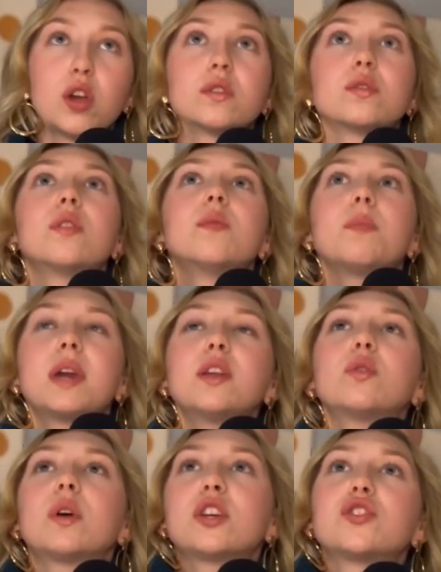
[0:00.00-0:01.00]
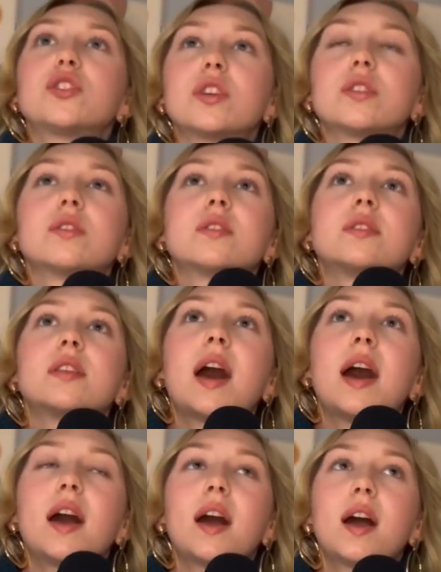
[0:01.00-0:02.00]
So, the main questions
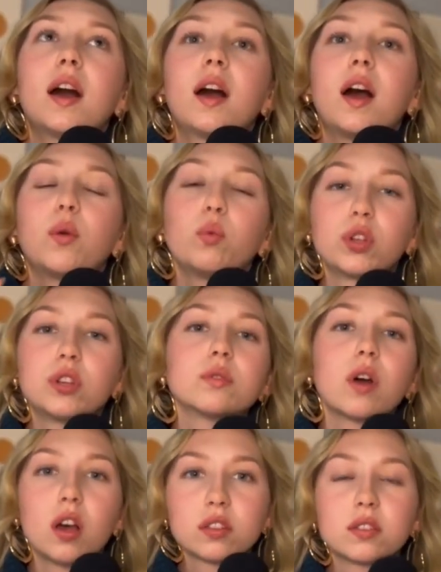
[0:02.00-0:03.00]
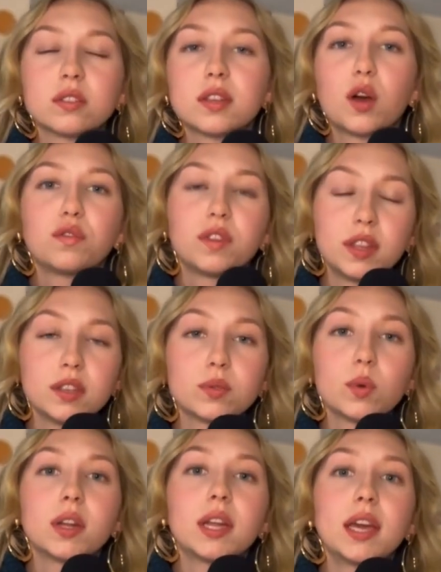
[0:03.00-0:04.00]
that I want you to ask yourself for this
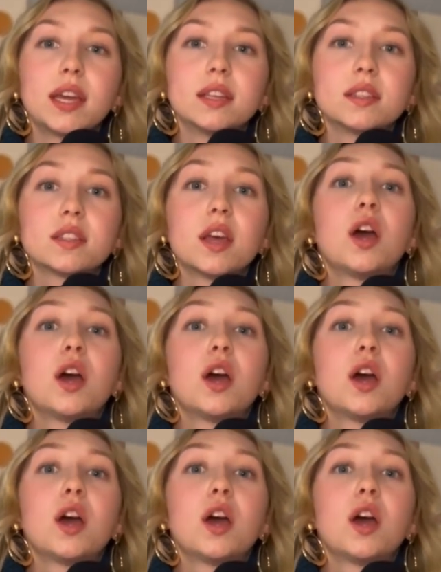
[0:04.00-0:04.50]
one is,